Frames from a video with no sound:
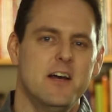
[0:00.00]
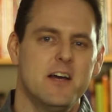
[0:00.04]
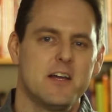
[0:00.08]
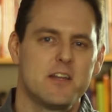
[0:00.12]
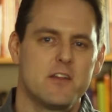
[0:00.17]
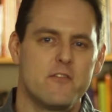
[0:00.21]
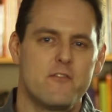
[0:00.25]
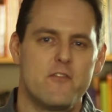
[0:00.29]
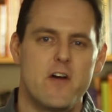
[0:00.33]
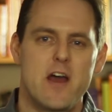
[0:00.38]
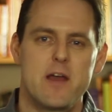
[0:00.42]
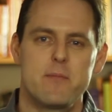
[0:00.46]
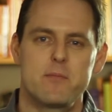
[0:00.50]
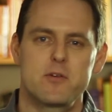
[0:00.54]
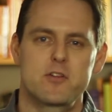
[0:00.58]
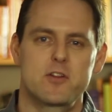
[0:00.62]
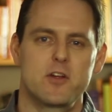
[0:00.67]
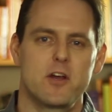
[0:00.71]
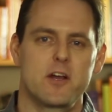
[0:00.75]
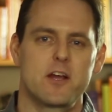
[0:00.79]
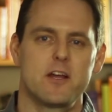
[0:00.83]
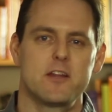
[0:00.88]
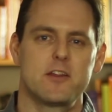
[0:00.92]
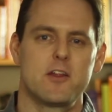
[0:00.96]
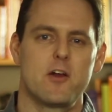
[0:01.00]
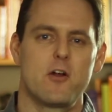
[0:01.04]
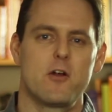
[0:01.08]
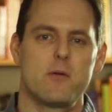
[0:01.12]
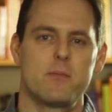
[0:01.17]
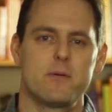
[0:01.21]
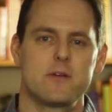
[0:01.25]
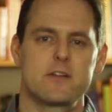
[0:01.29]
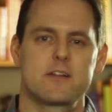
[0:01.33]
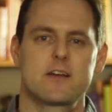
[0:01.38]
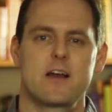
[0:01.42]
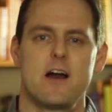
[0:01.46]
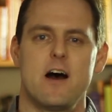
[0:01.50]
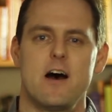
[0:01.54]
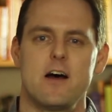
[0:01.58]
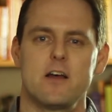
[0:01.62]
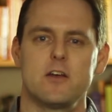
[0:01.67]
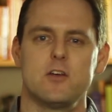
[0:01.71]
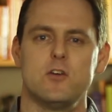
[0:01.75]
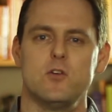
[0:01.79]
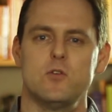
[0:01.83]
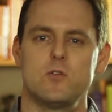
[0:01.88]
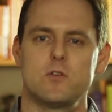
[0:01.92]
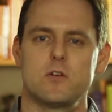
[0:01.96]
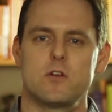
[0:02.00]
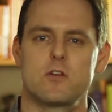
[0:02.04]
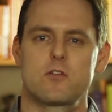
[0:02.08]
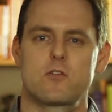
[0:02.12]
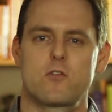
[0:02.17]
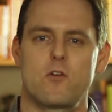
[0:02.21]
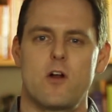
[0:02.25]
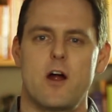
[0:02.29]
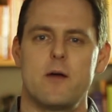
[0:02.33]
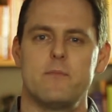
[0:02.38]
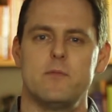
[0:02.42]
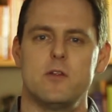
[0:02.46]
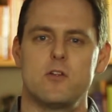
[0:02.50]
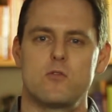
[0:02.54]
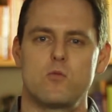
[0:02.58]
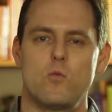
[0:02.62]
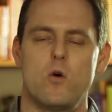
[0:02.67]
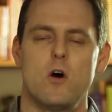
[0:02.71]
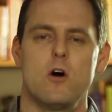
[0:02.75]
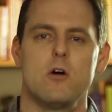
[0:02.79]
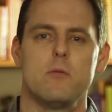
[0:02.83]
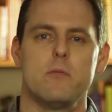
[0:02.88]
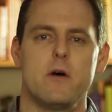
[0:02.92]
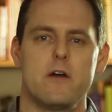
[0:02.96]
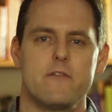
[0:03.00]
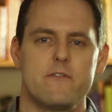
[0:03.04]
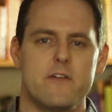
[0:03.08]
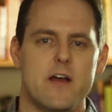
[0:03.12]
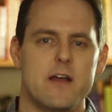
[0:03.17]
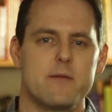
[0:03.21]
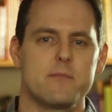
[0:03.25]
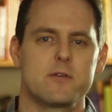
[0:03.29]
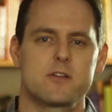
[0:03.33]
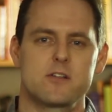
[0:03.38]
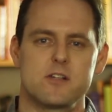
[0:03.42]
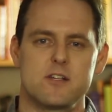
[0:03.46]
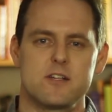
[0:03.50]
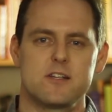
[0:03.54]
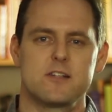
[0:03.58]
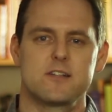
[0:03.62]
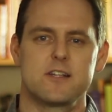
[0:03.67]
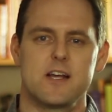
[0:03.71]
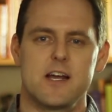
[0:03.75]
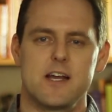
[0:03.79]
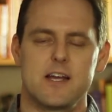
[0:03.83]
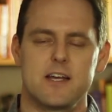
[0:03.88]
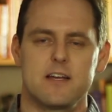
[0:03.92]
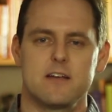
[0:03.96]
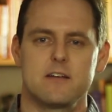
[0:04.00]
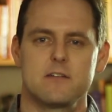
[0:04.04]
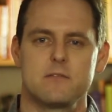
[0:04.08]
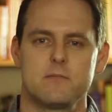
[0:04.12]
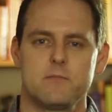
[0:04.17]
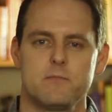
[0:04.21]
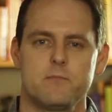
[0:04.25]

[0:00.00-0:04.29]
The famous psychotherapist Carl Jung described this well by famously saying,